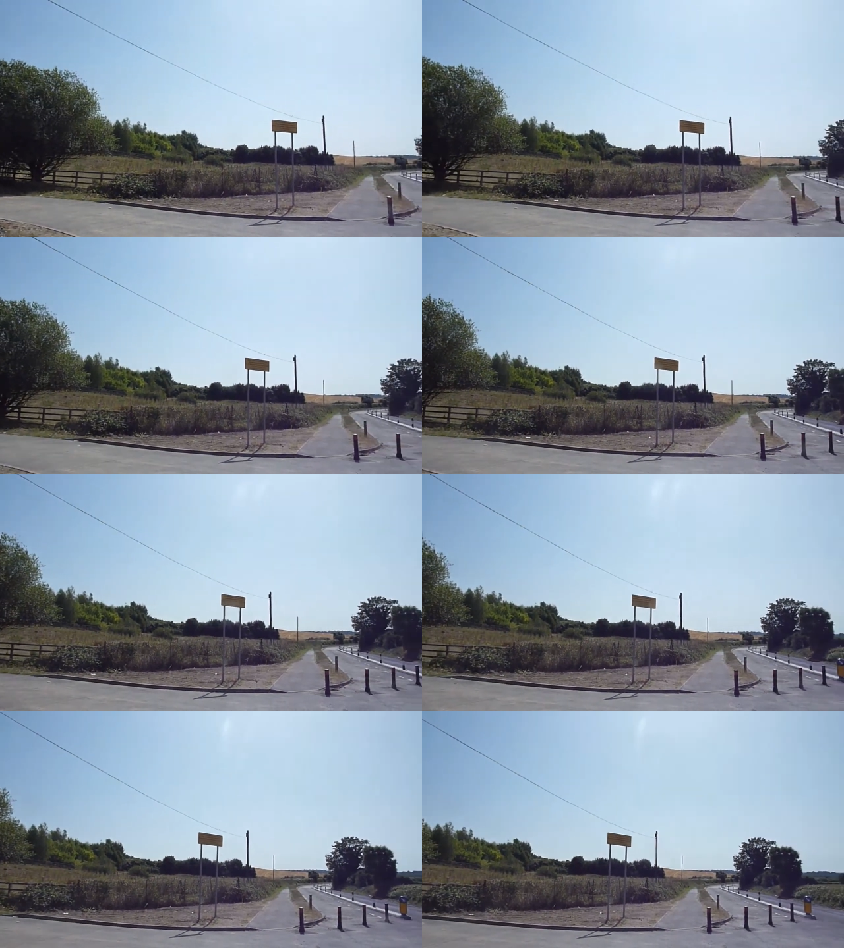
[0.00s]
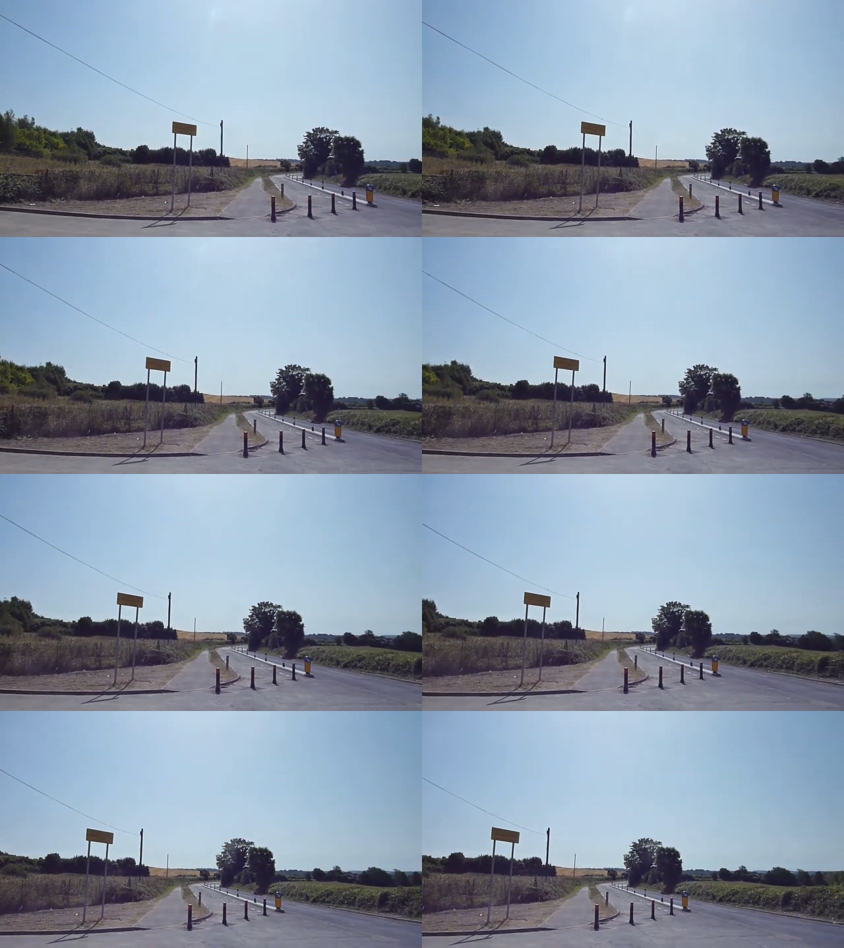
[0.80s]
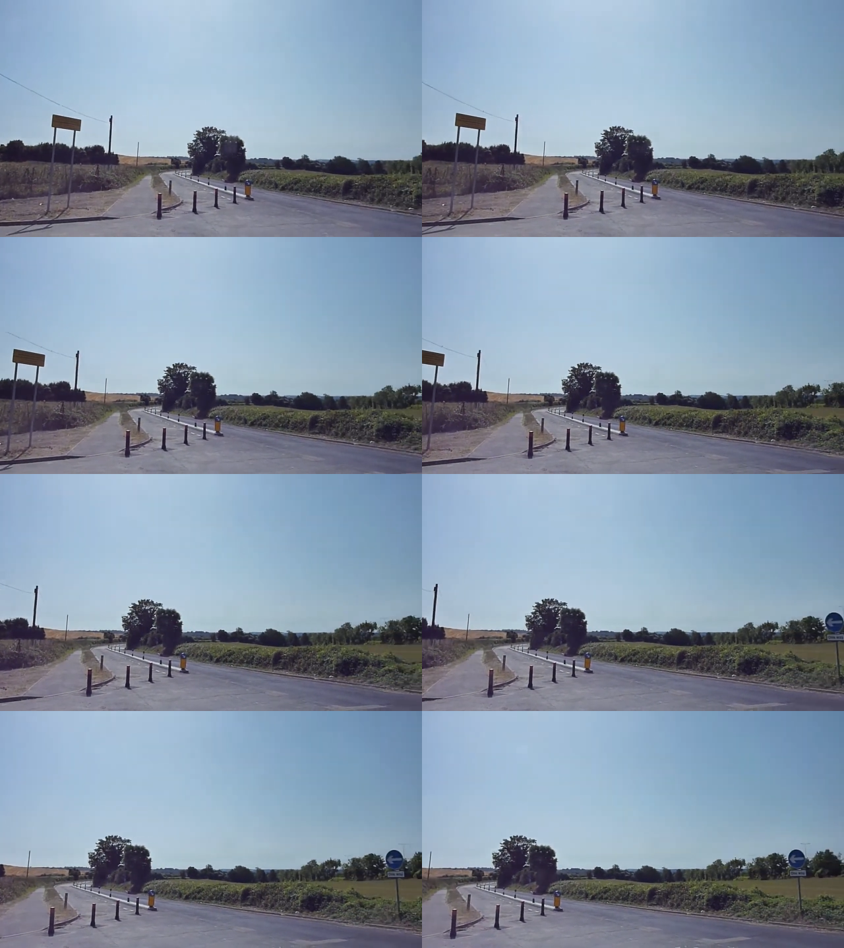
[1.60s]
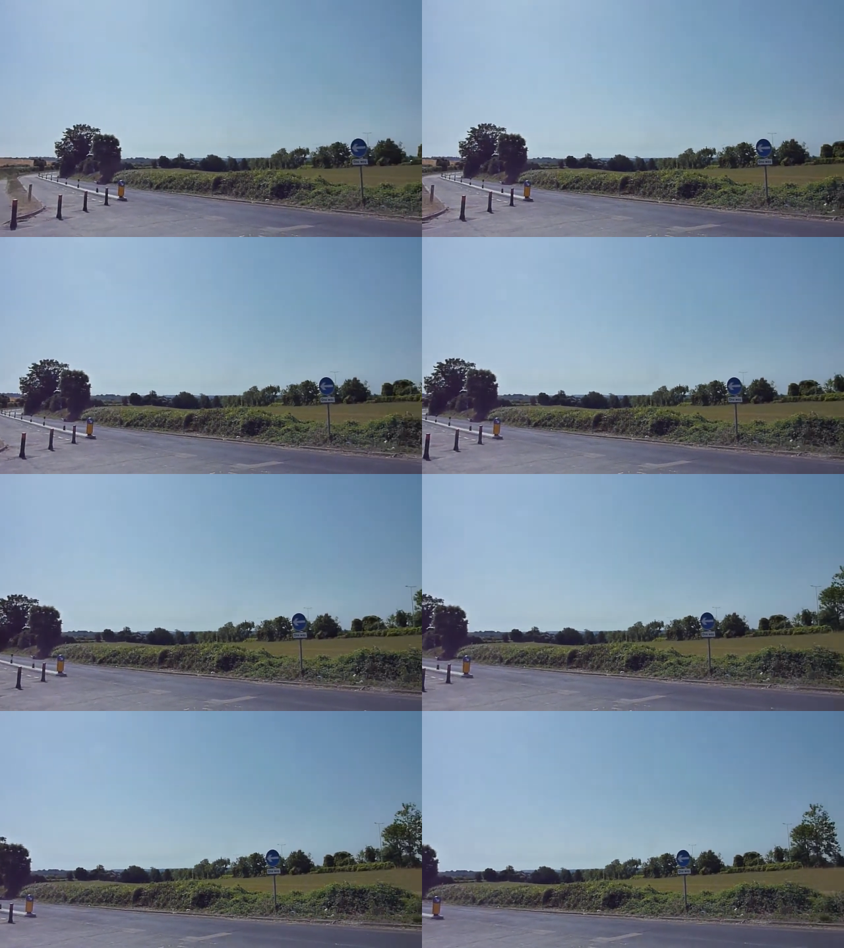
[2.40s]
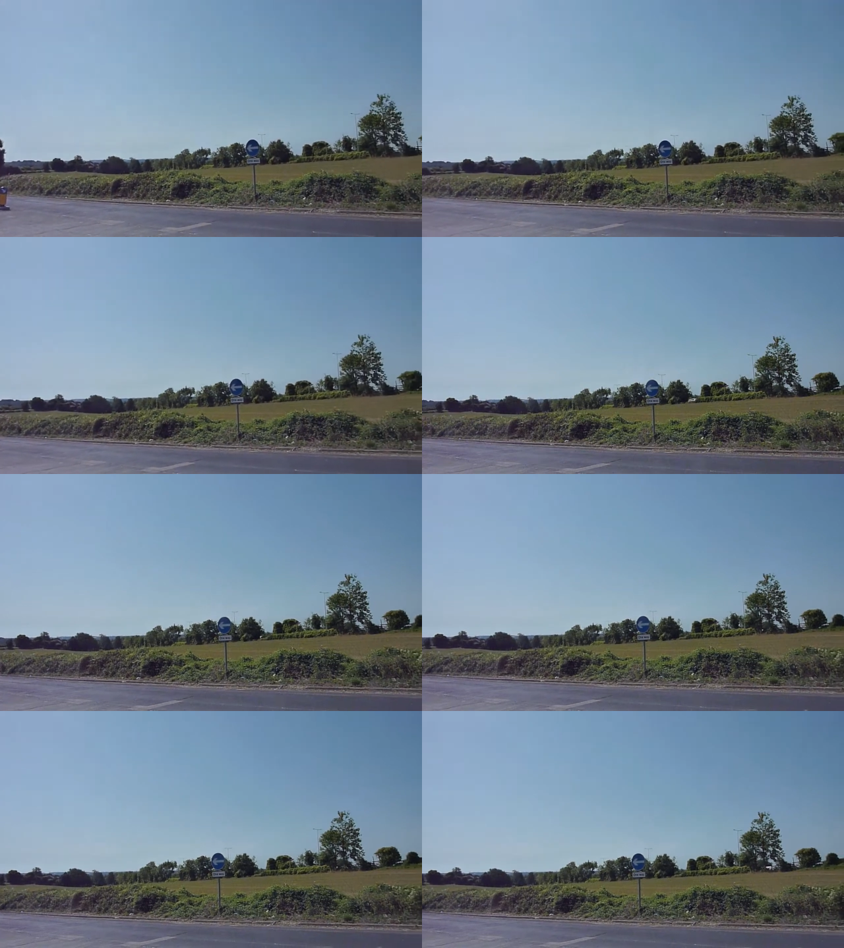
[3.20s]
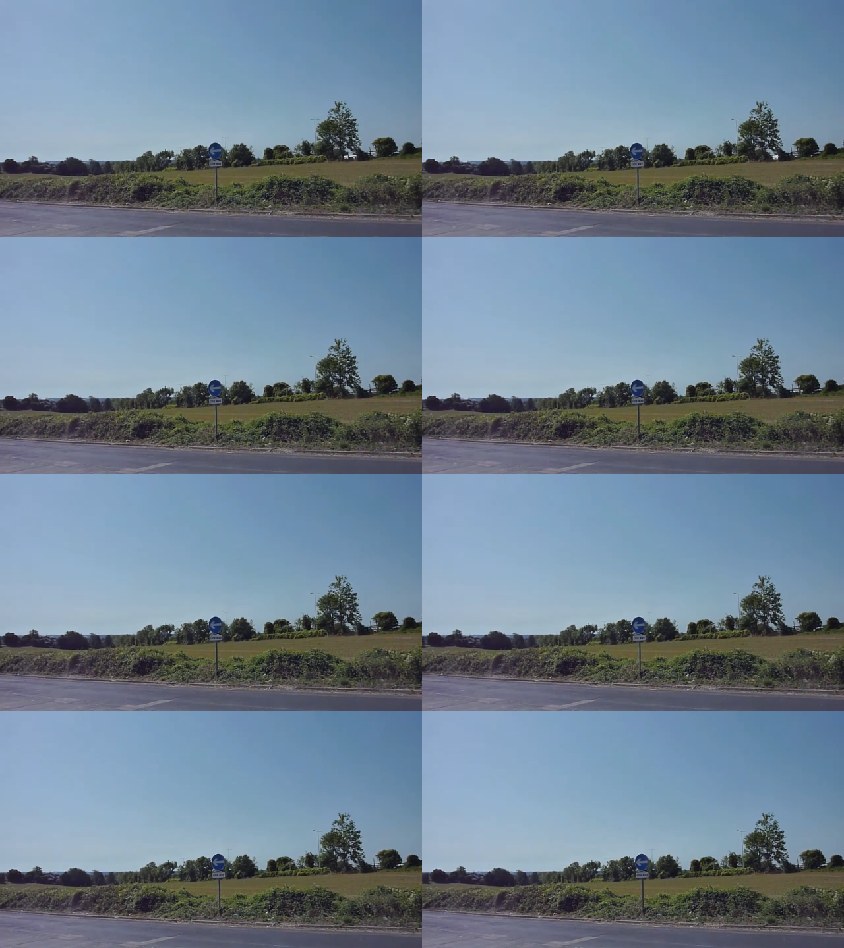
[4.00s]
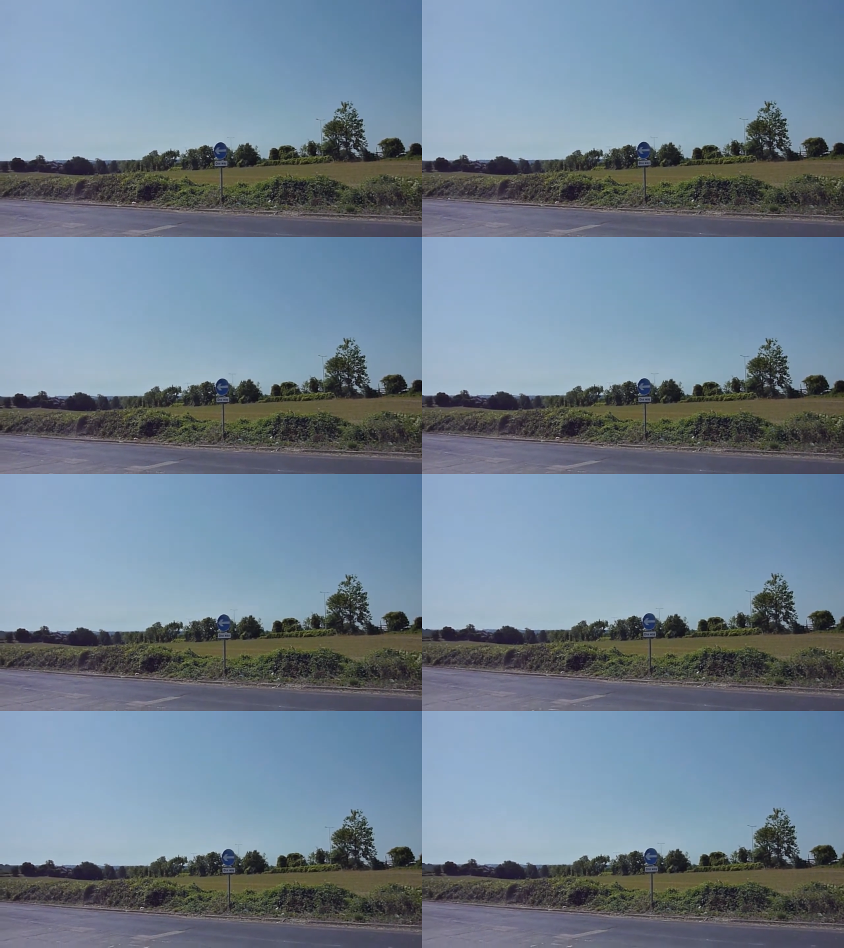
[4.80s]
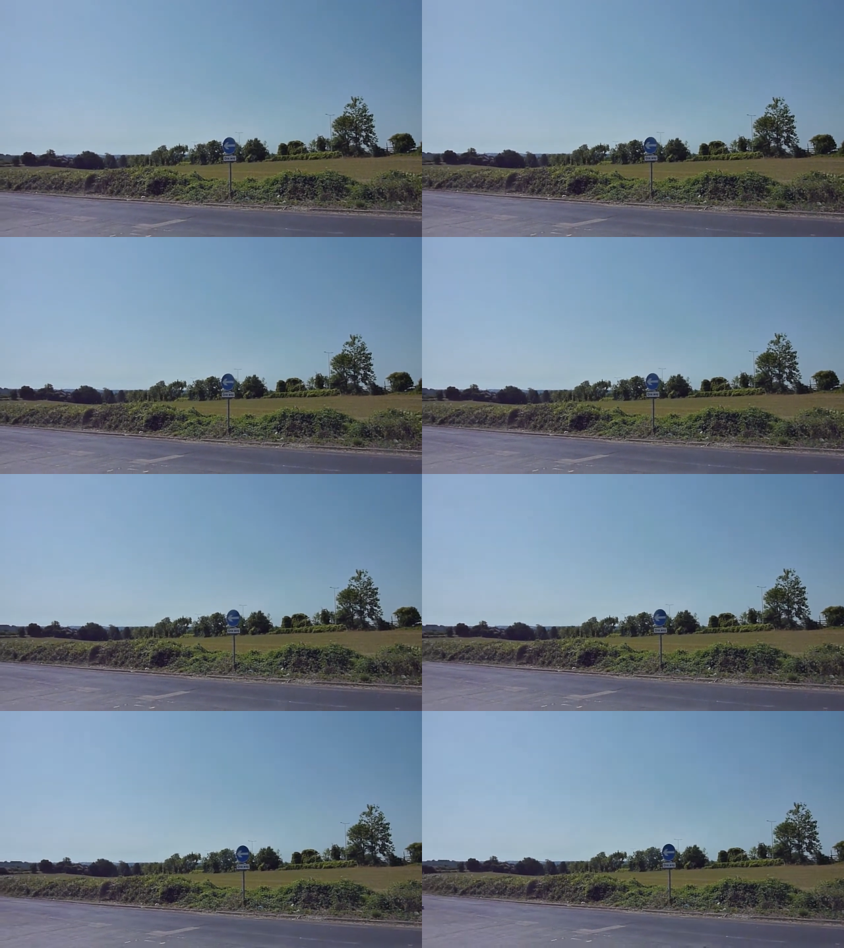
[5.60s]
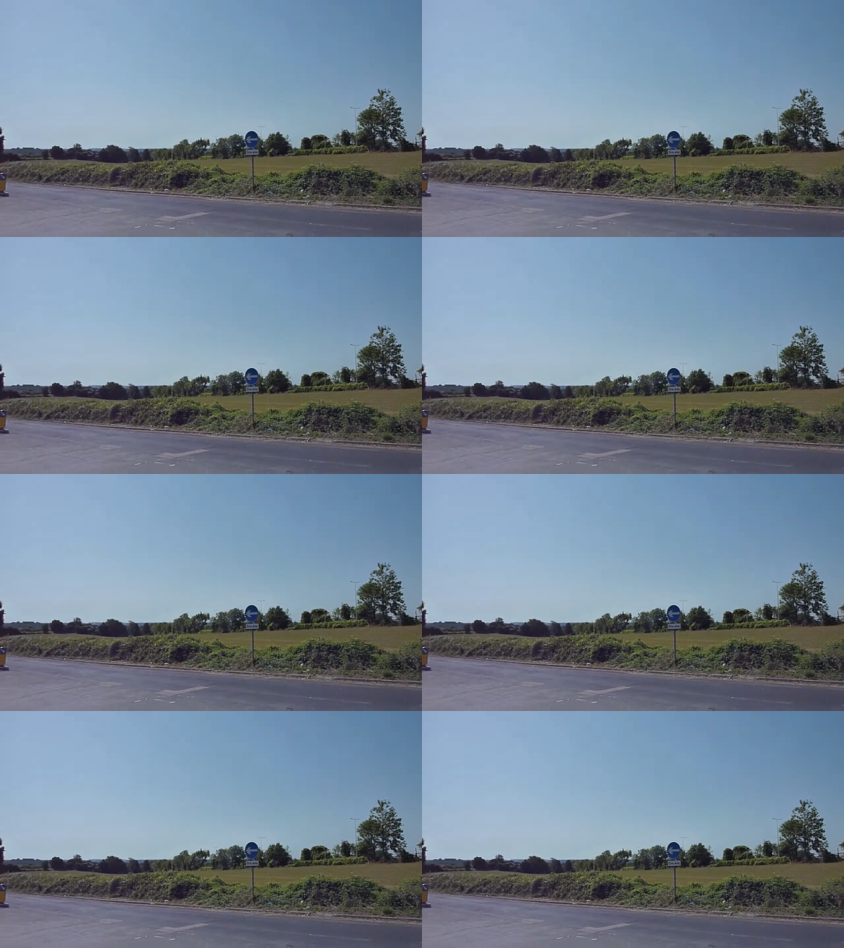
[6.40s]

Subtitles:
No face is visible, so there are no lips to read.